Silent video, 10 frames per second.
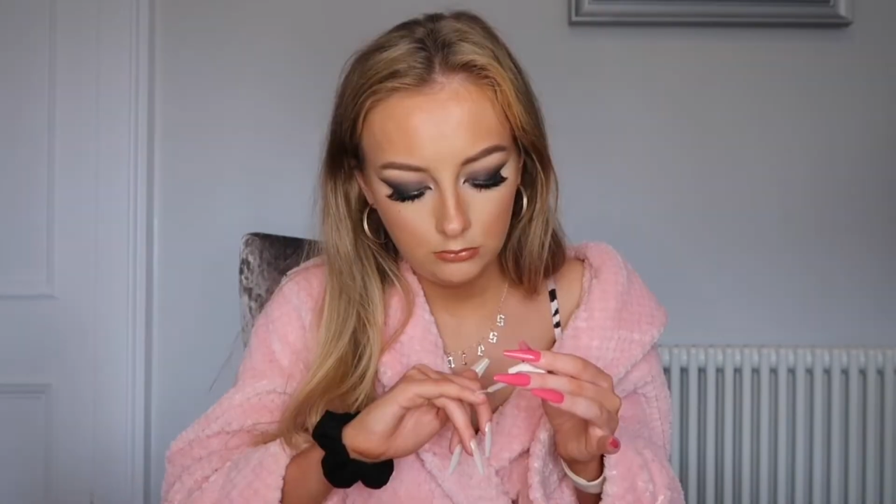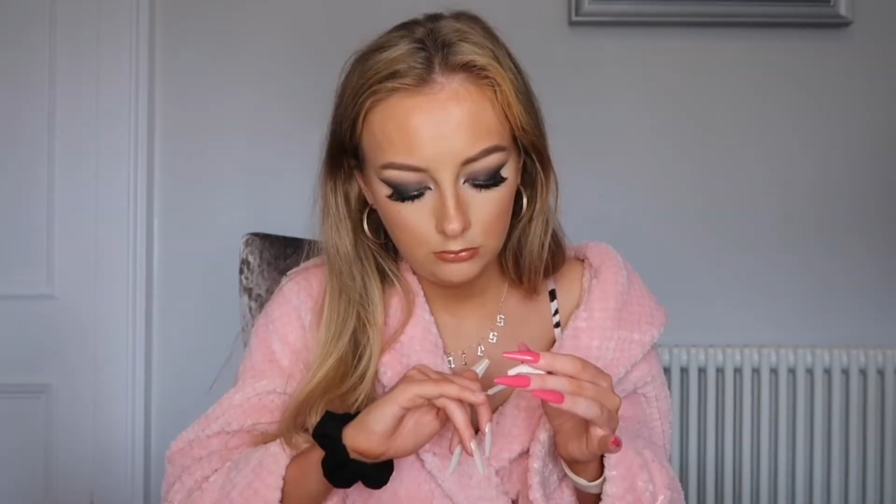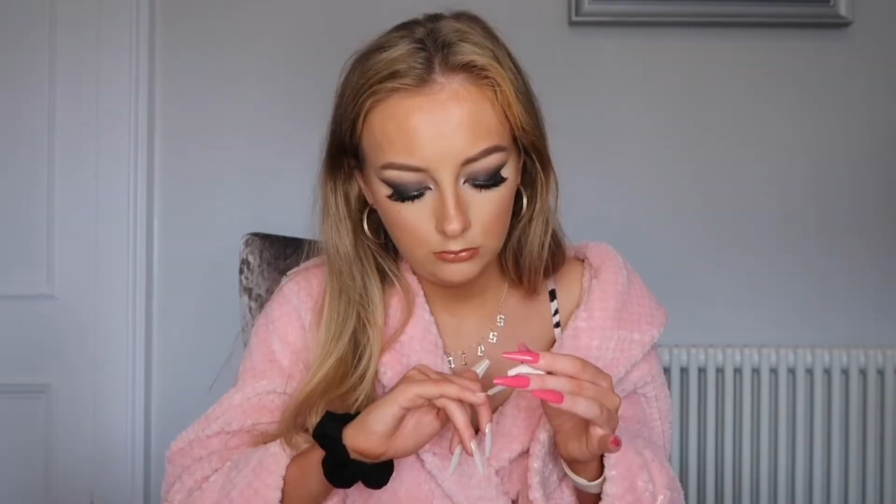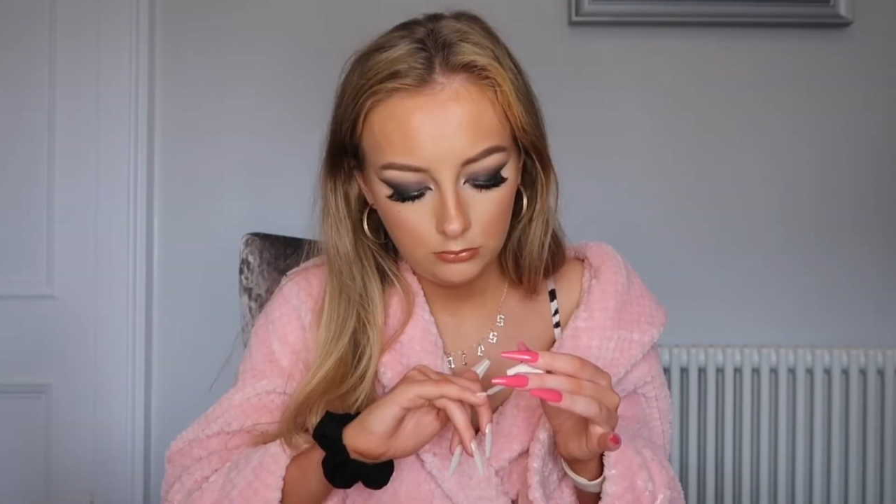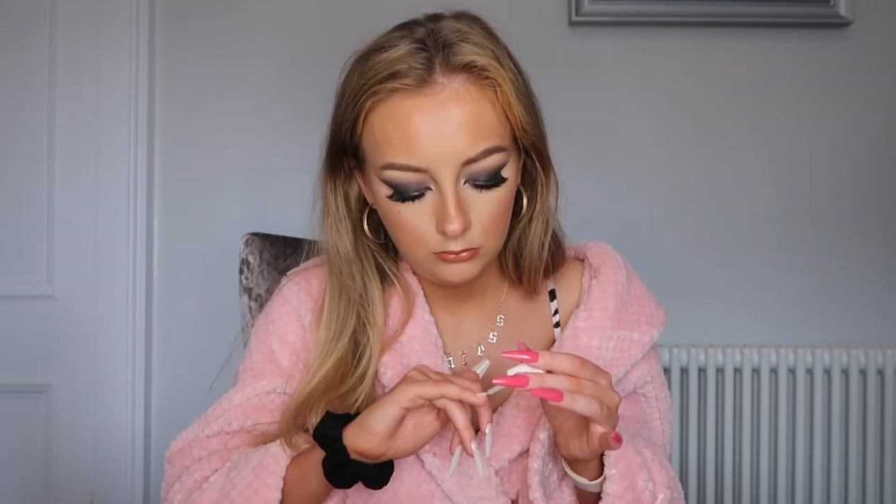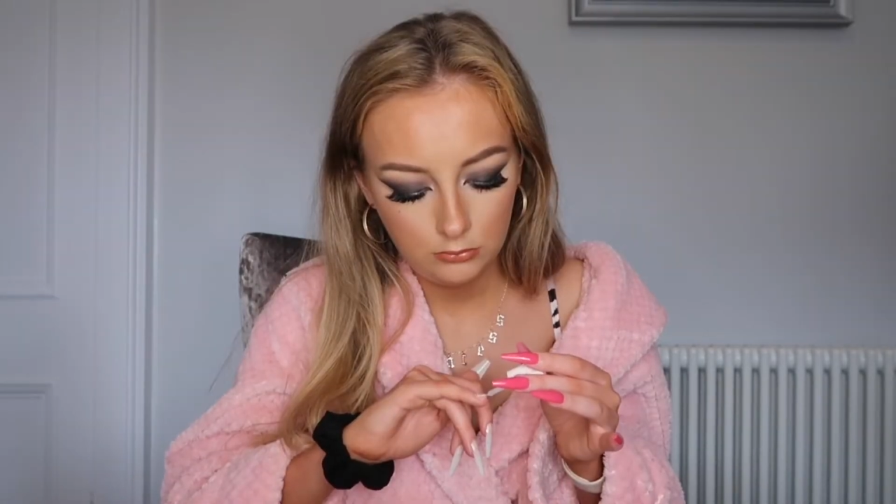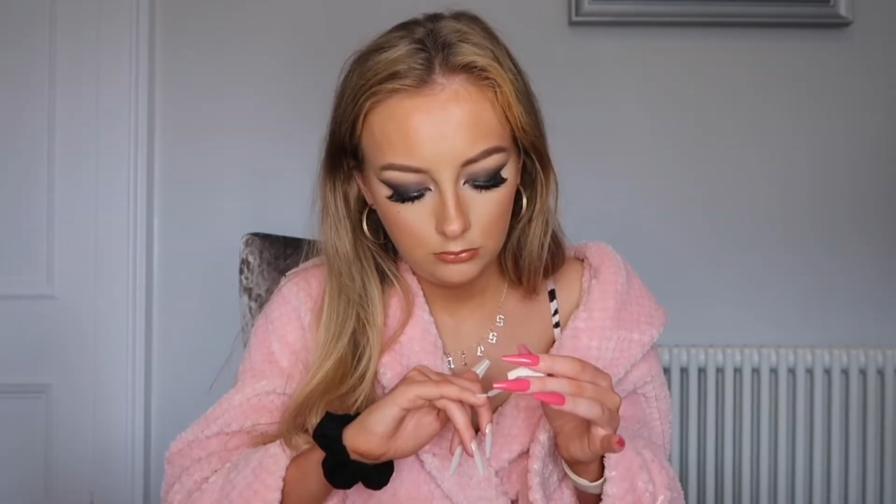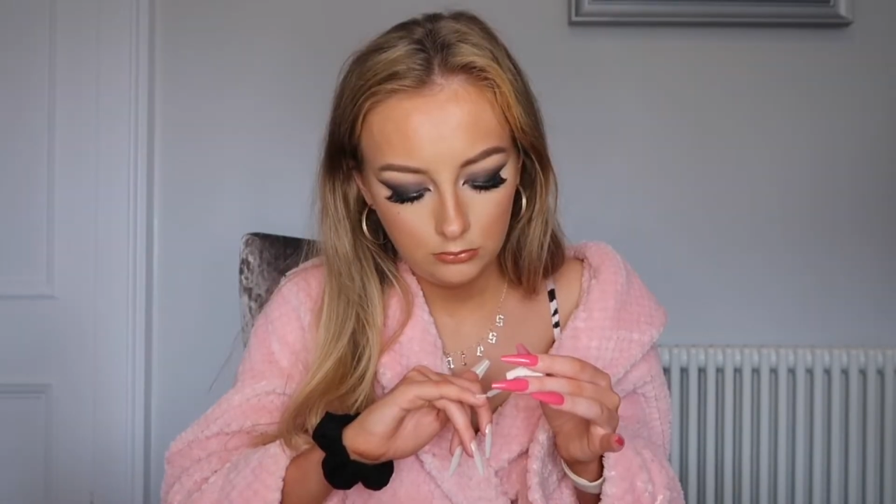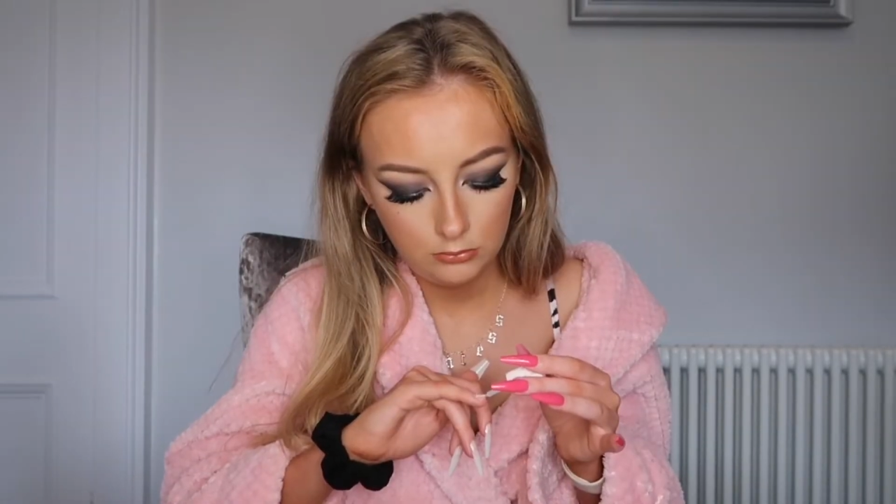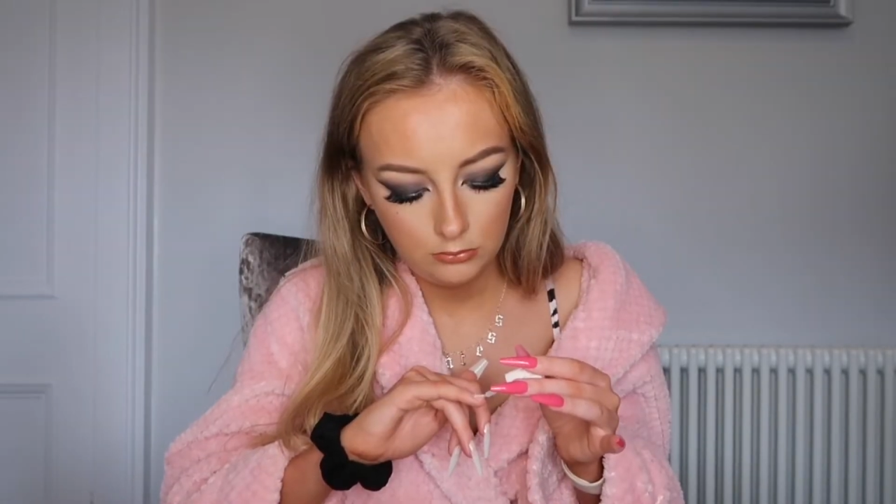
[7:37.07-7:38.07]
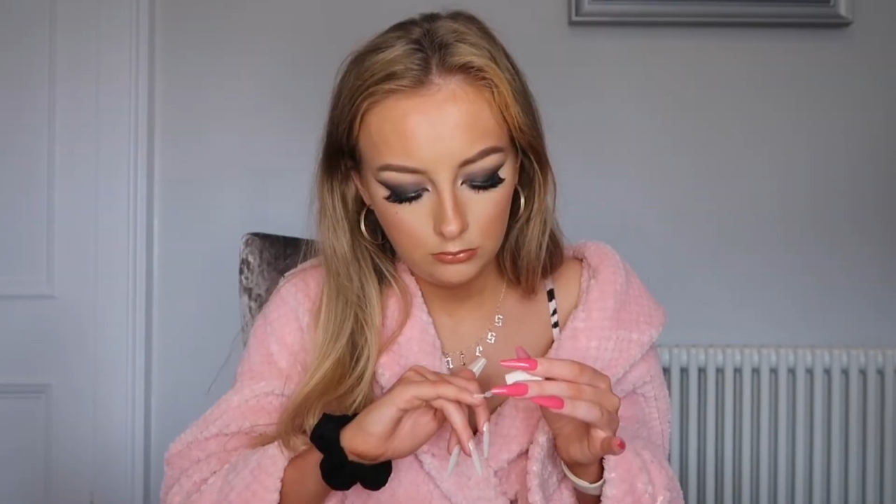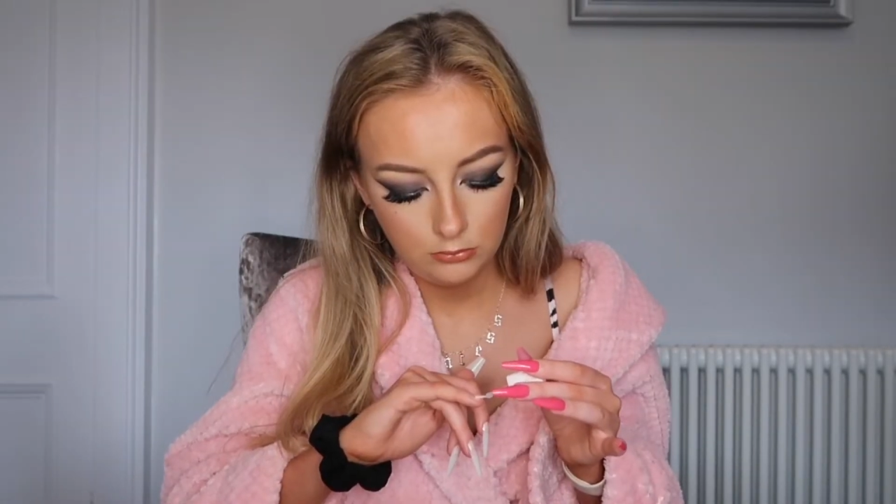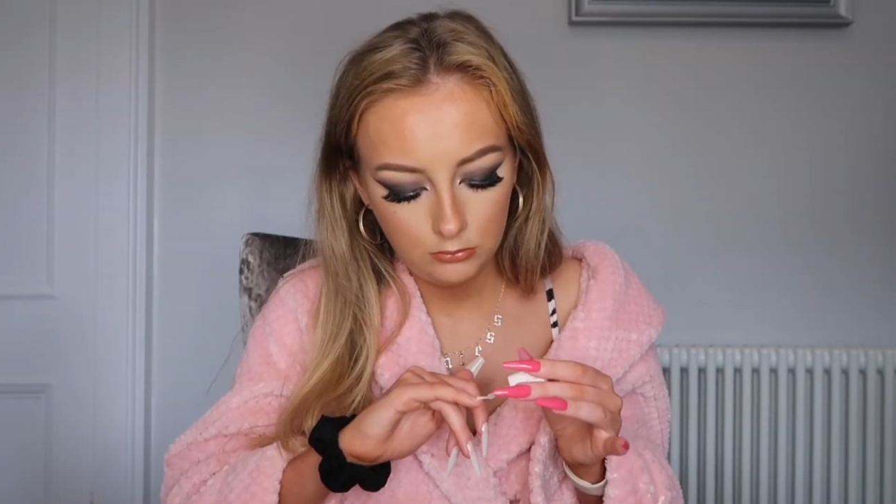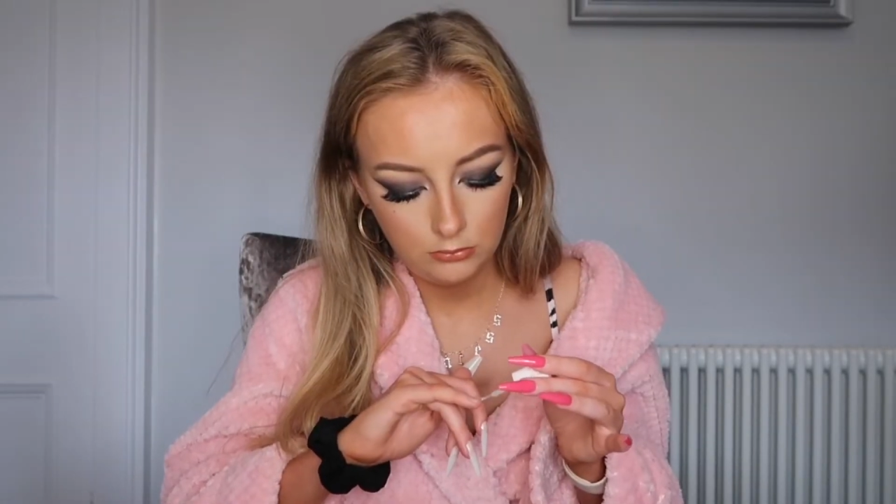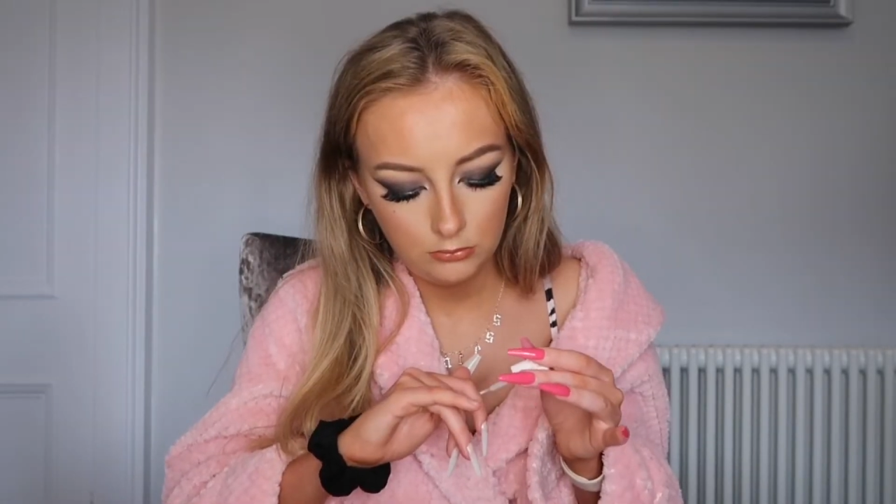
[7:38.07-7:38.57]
Go, go, go,